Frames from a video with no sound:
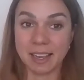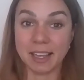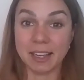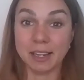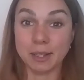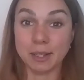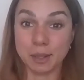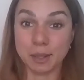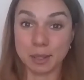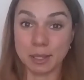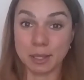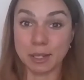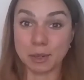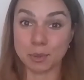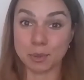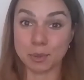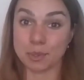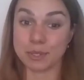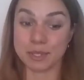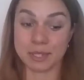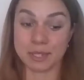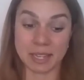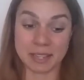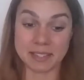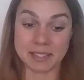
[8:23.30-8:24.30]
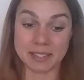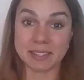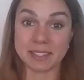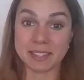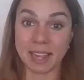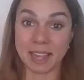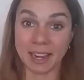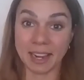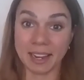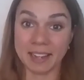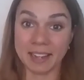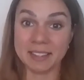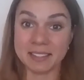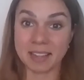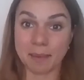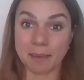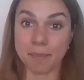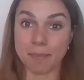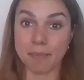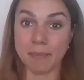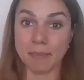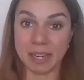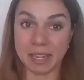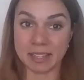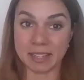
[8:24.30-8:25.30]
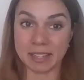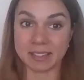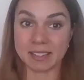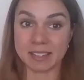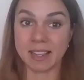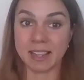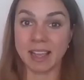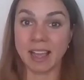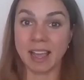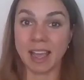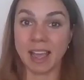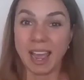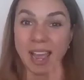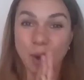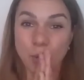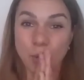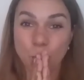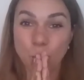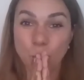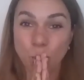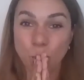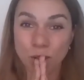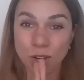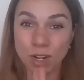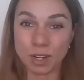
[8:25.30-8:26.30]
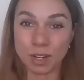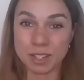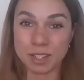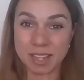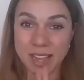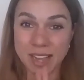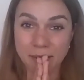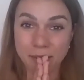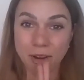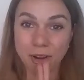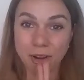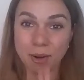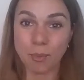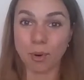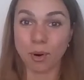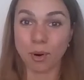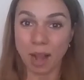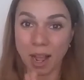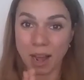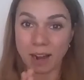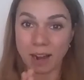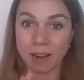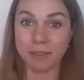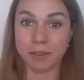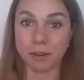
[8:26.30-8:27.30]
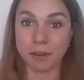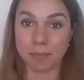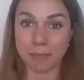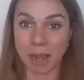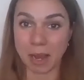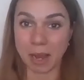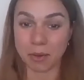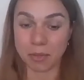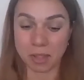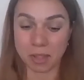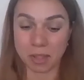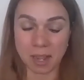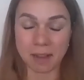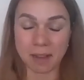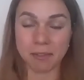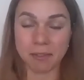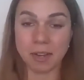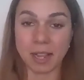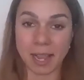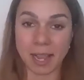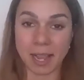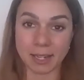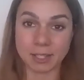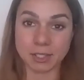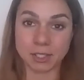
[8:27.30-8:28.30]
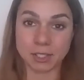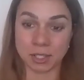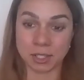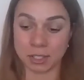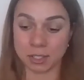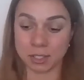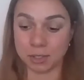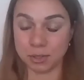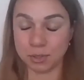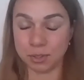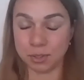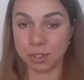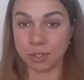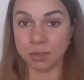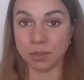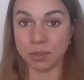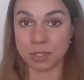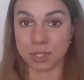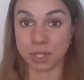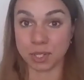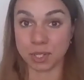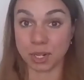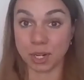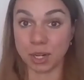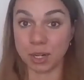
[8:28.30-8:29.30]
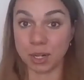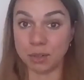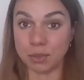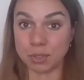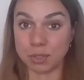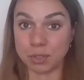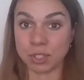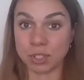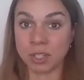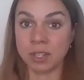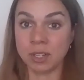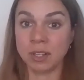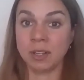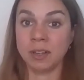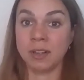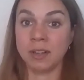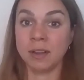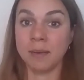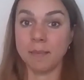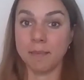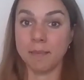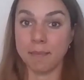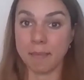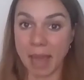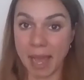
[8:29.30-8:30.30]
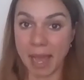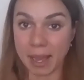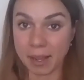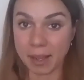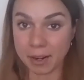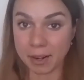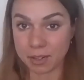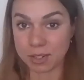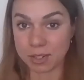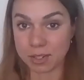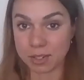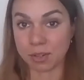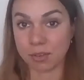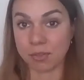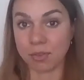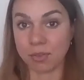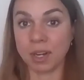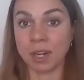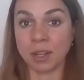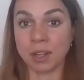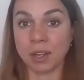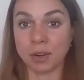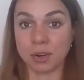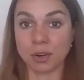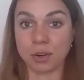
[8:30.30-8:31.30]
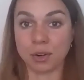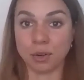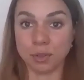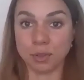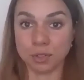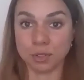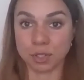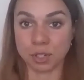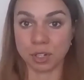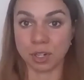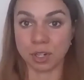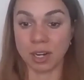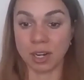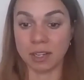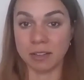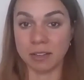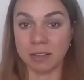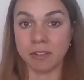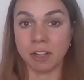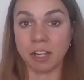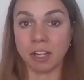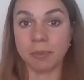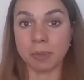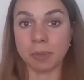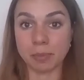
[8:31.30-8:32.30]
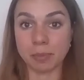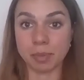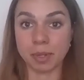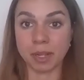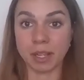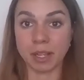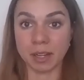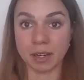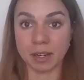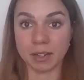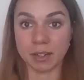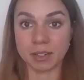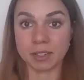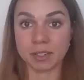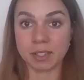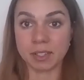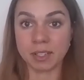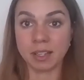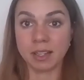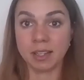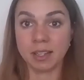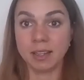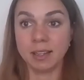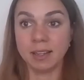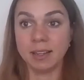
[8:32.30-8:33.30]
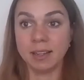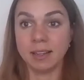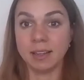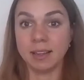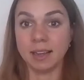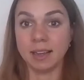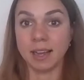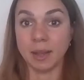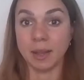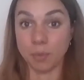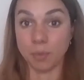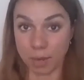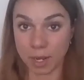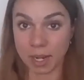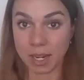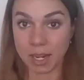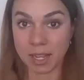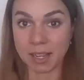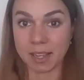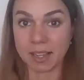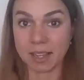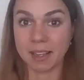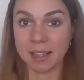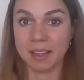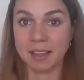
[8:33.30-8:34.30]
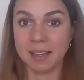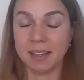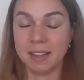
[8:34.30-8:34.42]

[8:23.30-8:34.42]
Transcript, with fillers: In a literal sense, seconds and minutes and words, every word out of your mouth and every action that you do as a coach matters to creating your culture and developing players and winning.